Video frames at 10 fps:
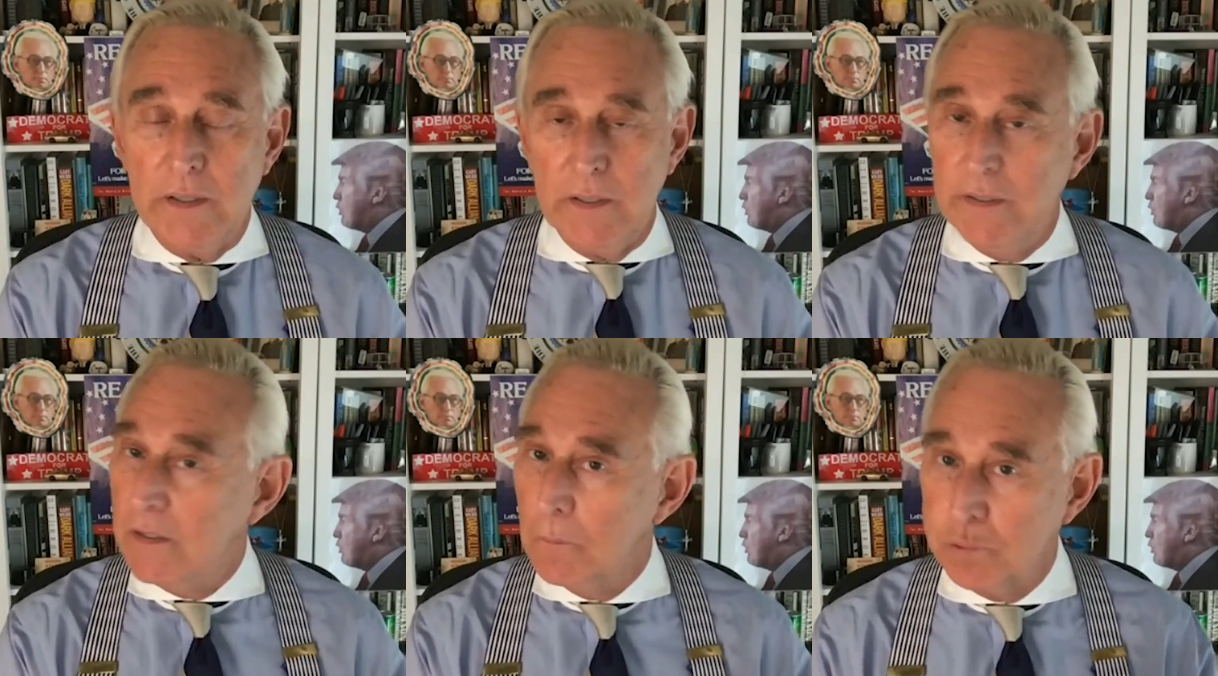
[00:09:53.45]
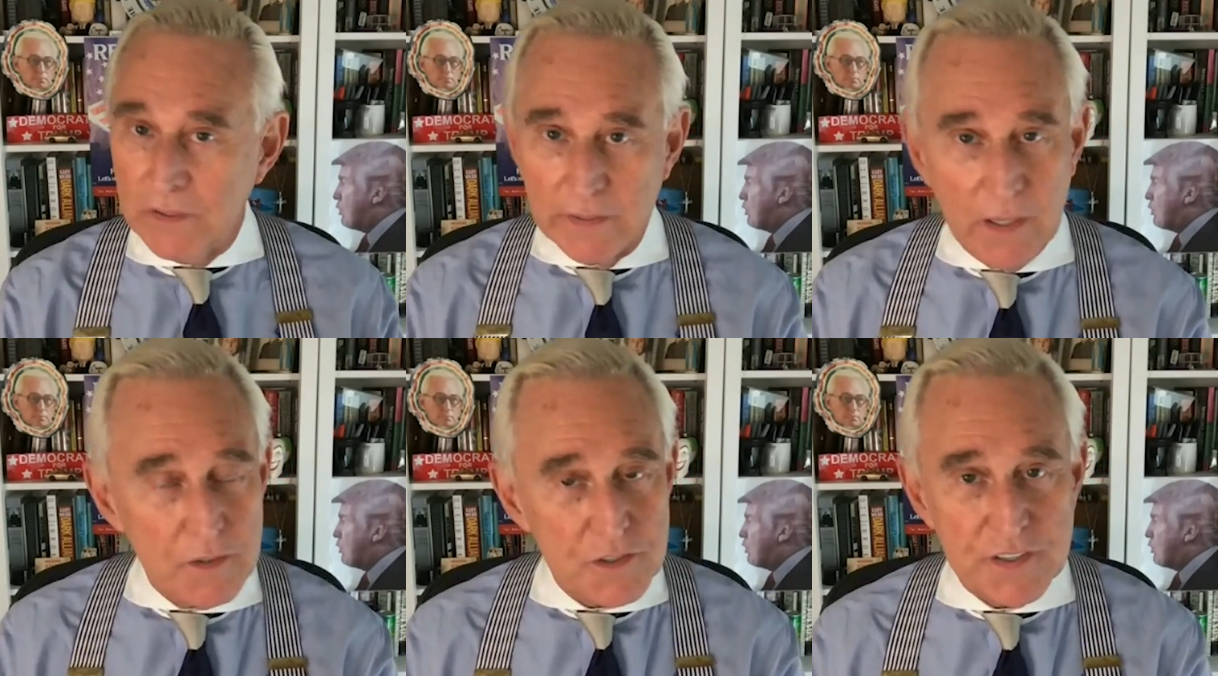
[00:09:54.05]
Speaker 1: He, he
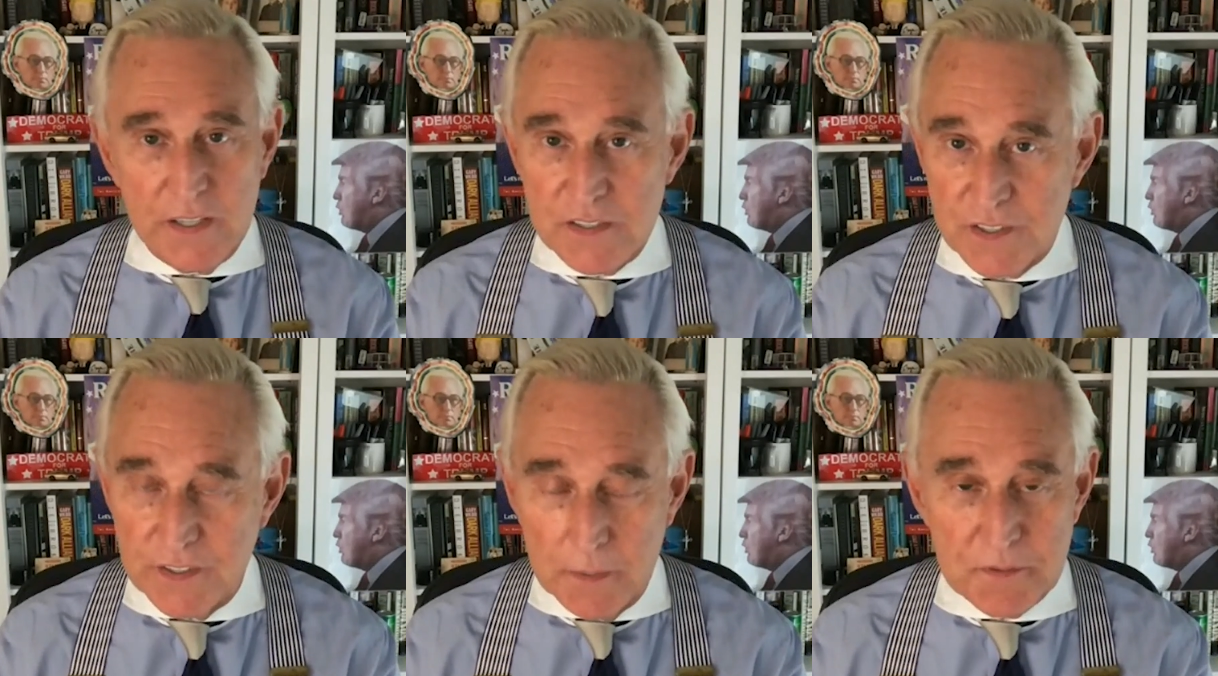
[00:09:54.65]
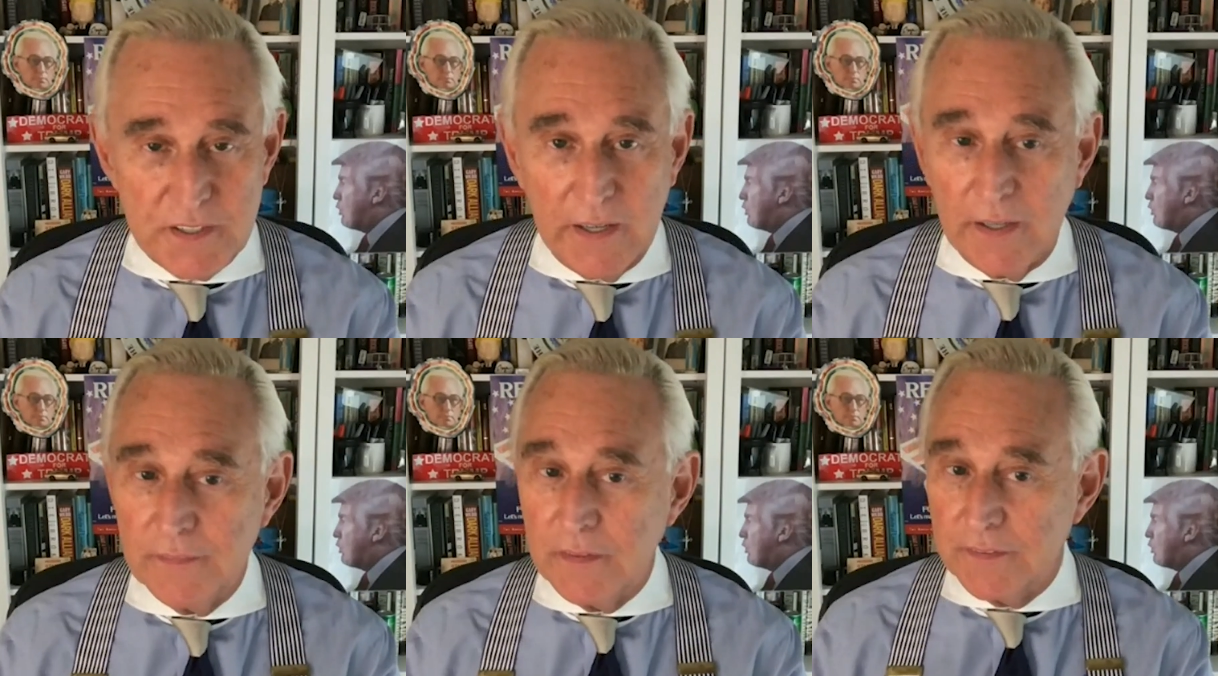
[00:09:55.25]
completely understands the deep
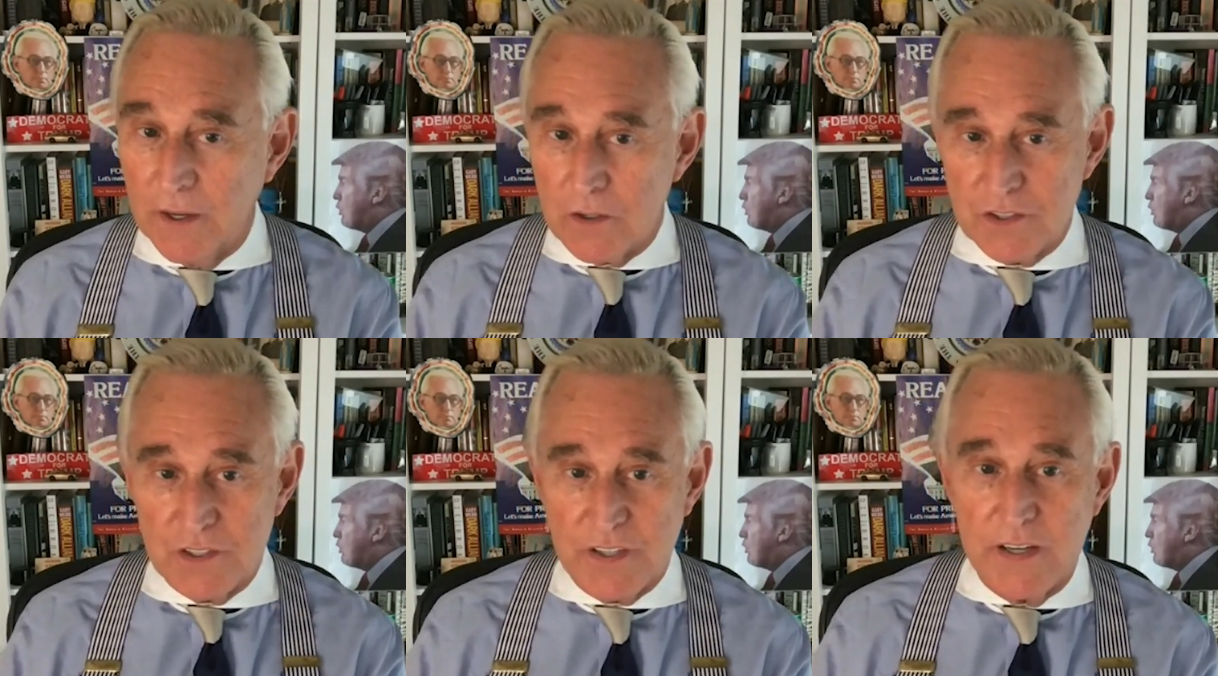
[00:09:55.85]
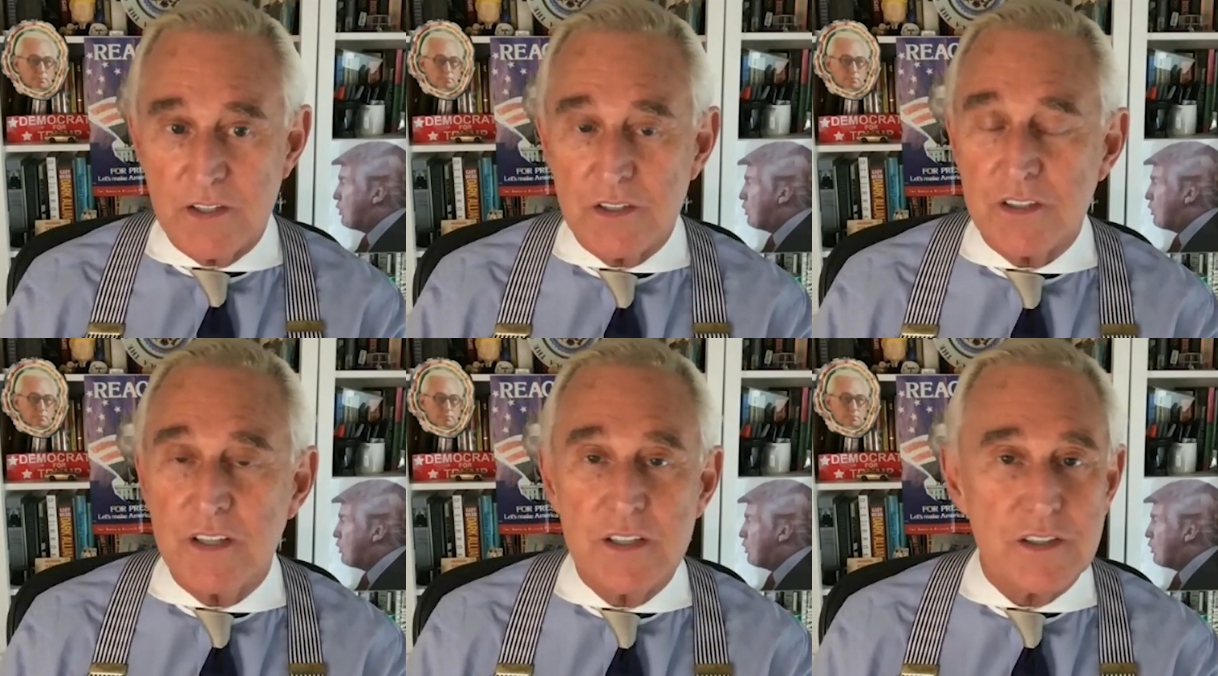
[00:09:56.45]
state and the intelligence
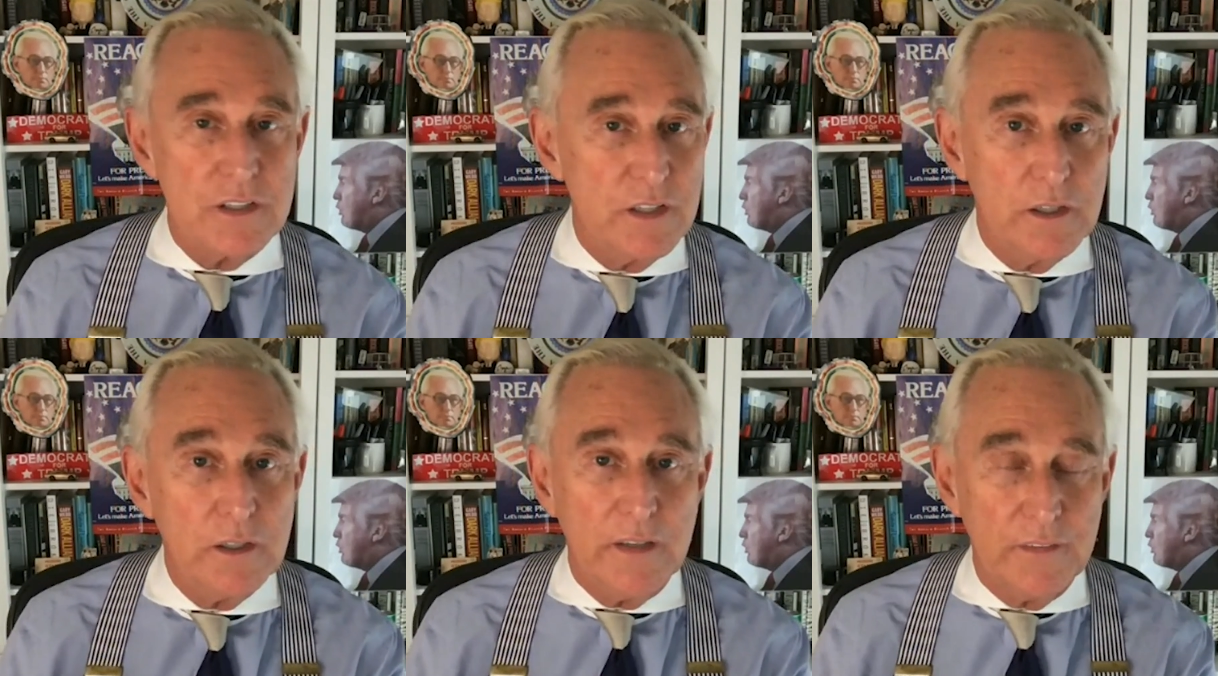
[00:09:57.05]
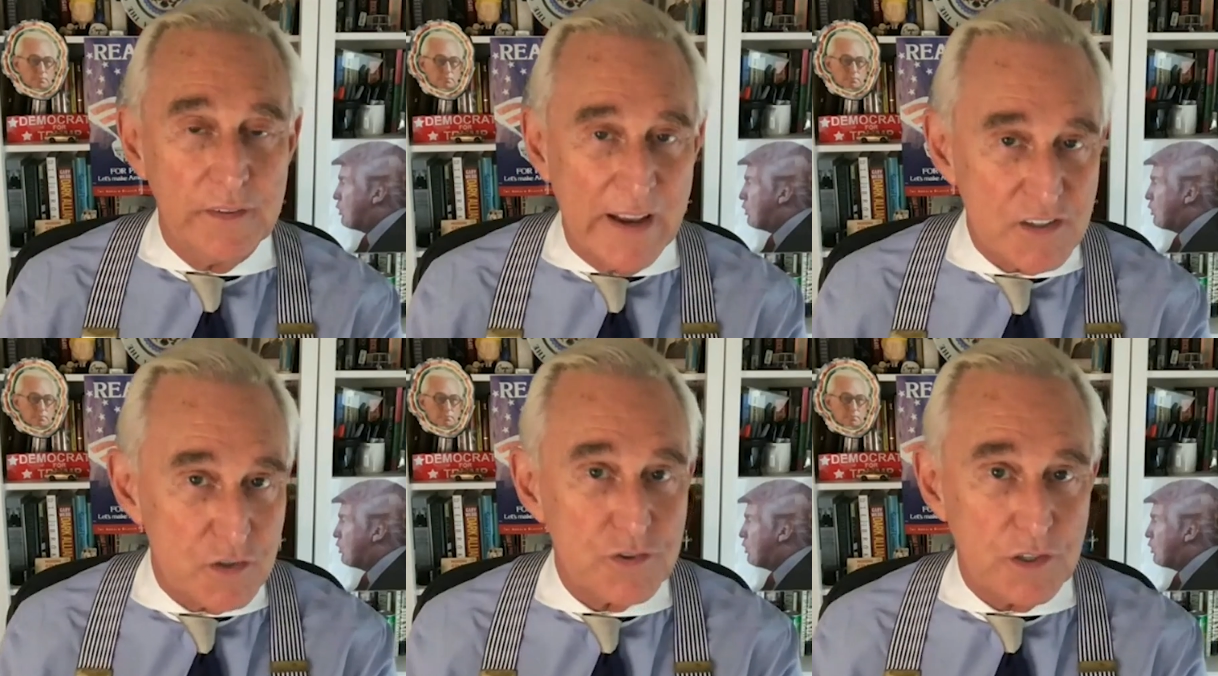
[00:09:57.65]
agencies and the, and the
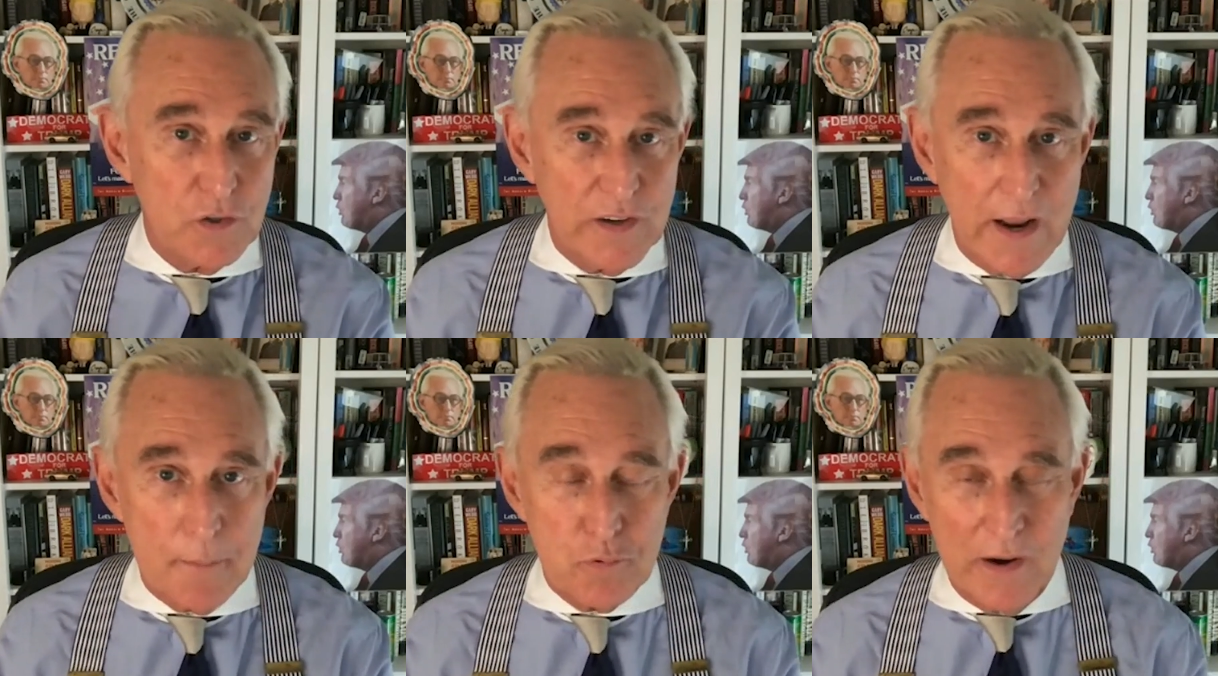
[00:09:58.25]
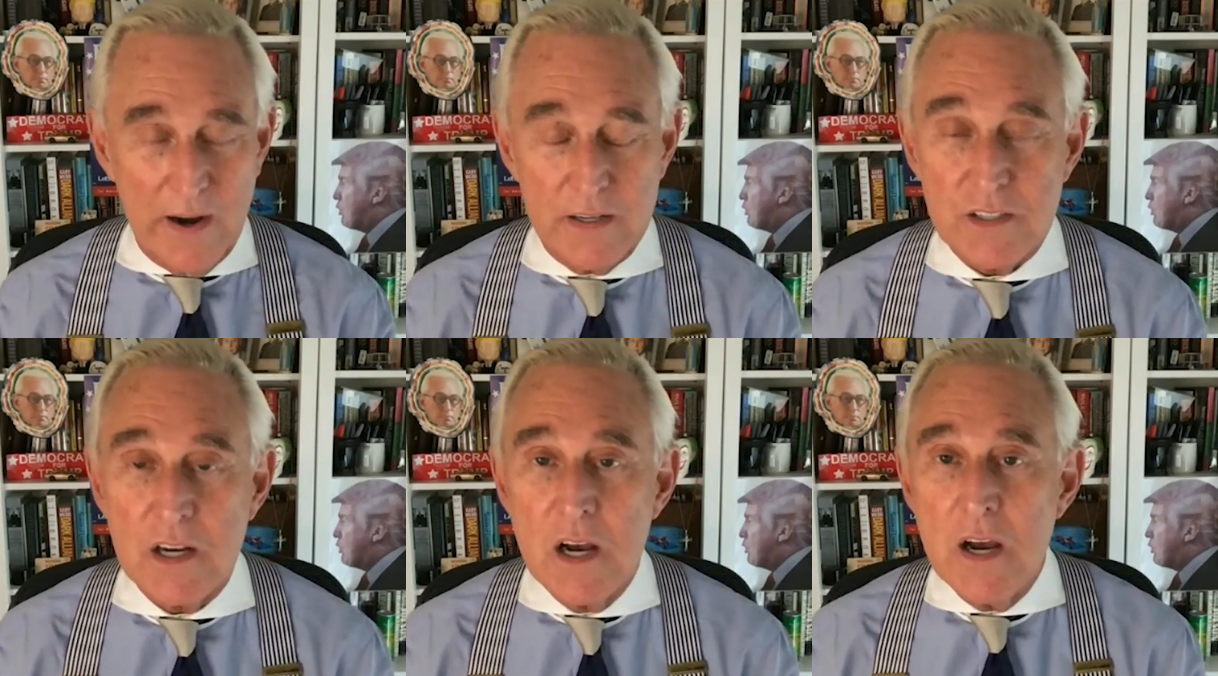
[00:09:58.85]
national security
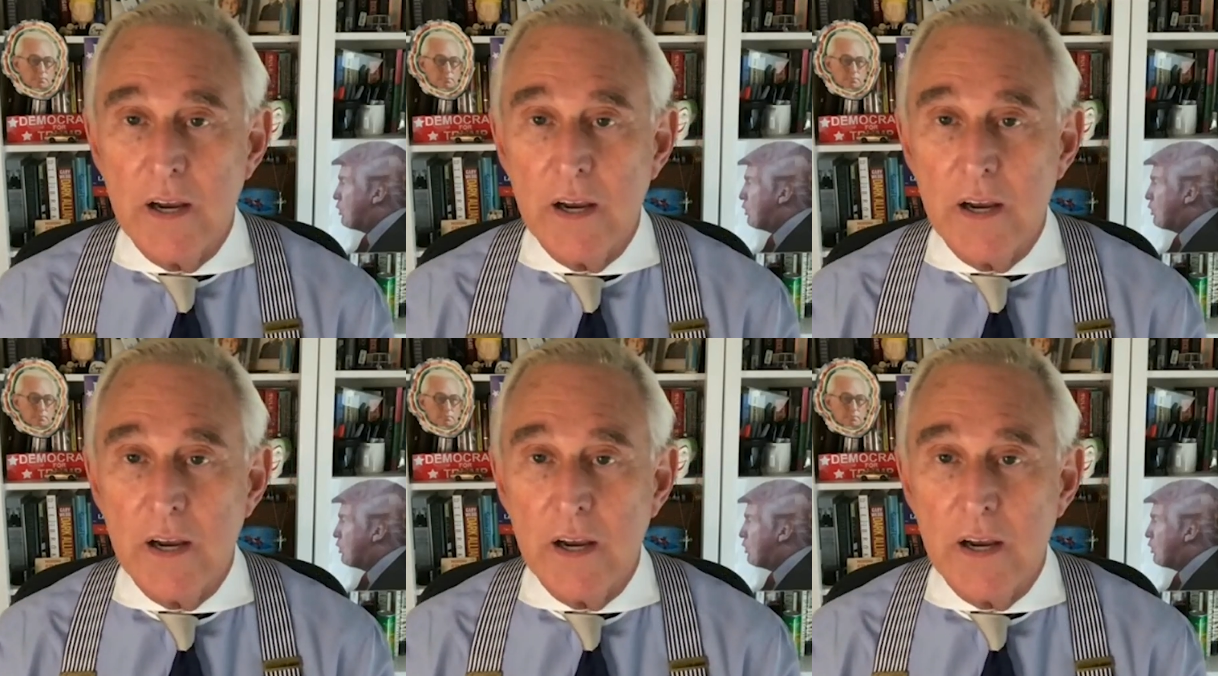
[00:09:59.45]
apparatus.